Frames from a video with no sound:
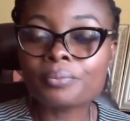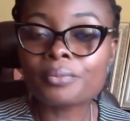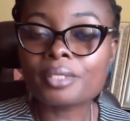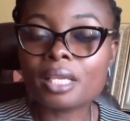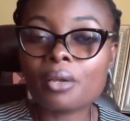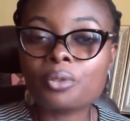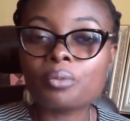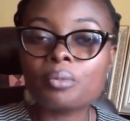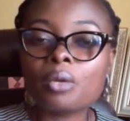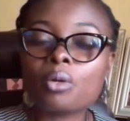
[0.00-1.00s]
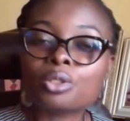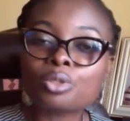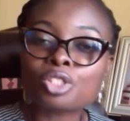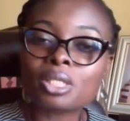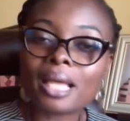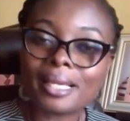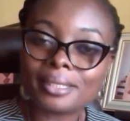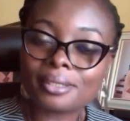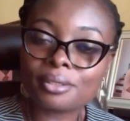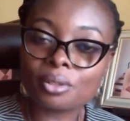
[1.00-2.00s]
Now, you may want to
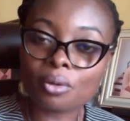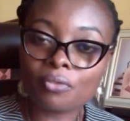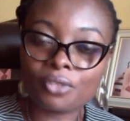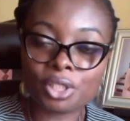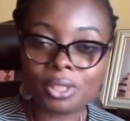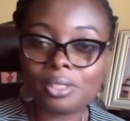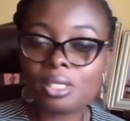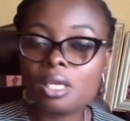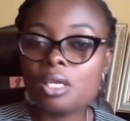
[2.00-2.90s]
slice your veggies,